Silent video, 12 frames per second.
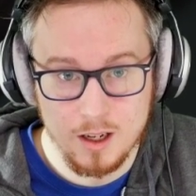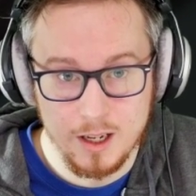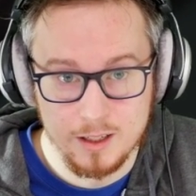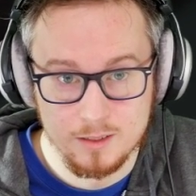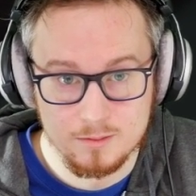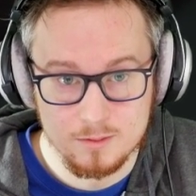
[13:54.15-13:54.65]

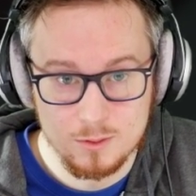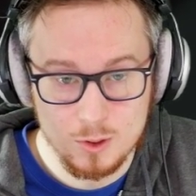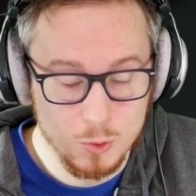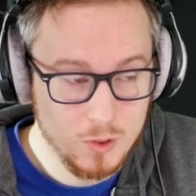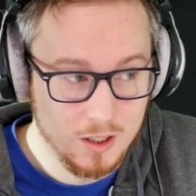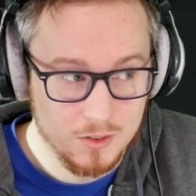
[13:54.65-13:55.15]
And
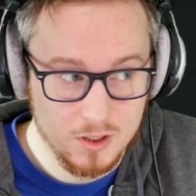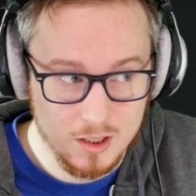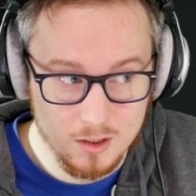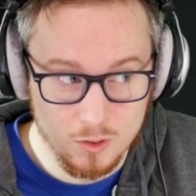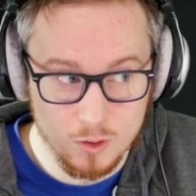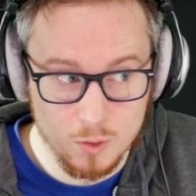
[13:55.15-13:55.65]
2-card
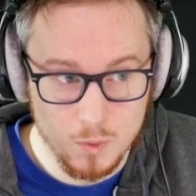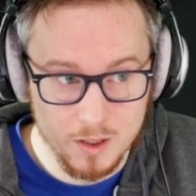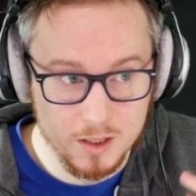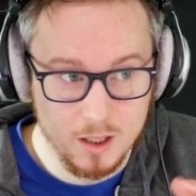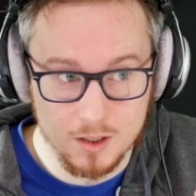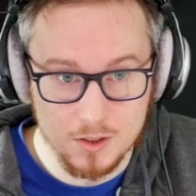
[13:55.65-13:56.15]
scene or
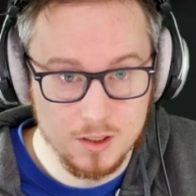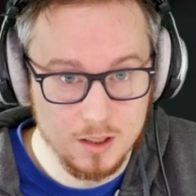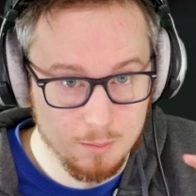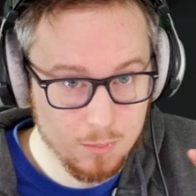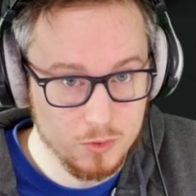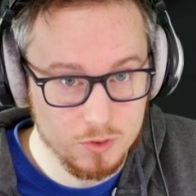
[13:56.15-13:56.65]
1-card
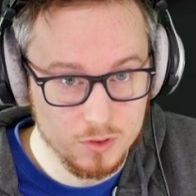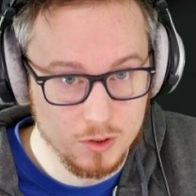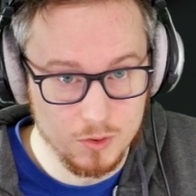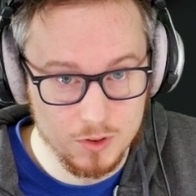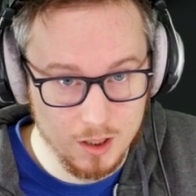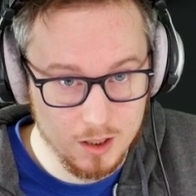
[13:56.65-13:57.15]
scene, both of
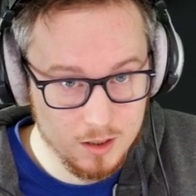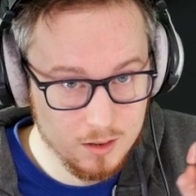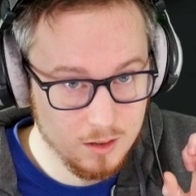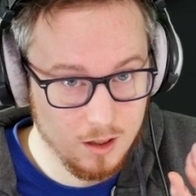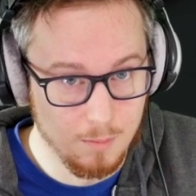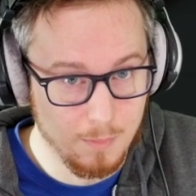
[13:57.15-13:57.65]
those are
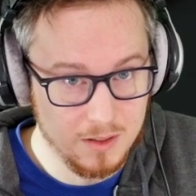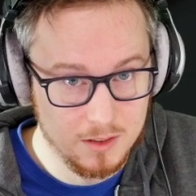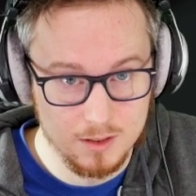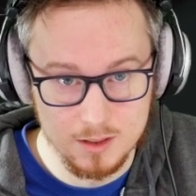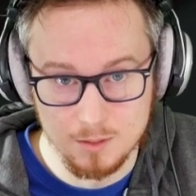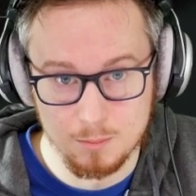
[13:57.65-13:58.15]

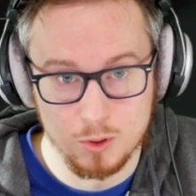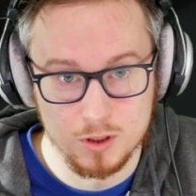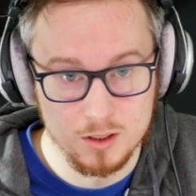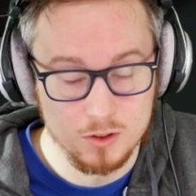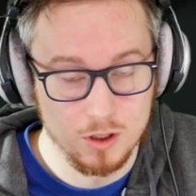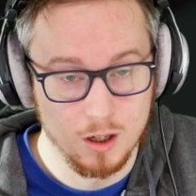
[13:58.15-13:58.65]
immensely
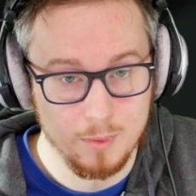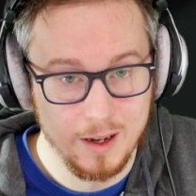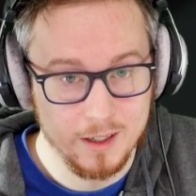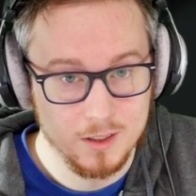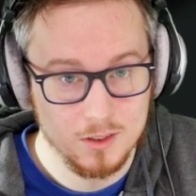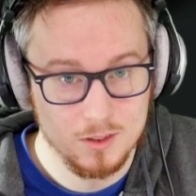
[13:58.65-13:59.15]
important
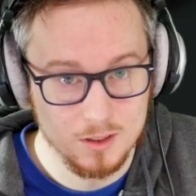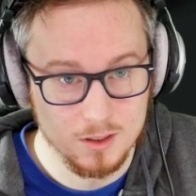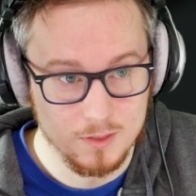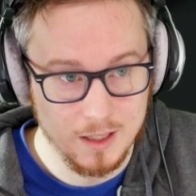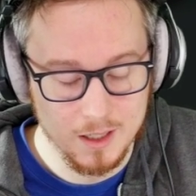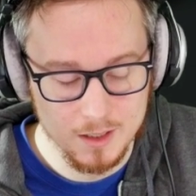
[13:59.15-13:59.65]
drawbacks to
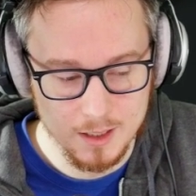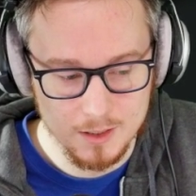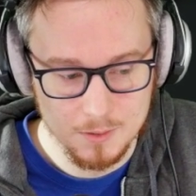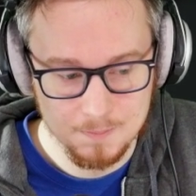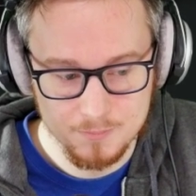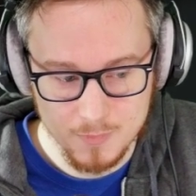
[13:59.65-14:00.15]

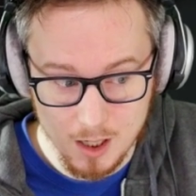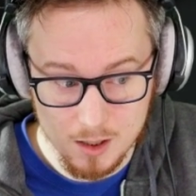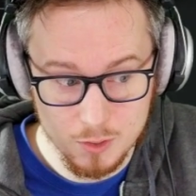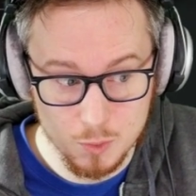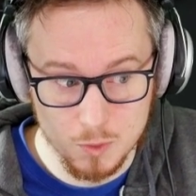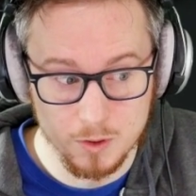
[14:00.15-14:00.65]
recognize.
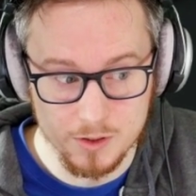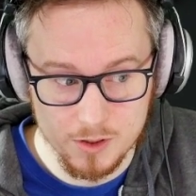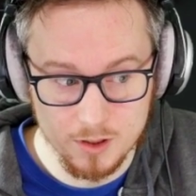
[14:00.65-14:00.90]
Card rewards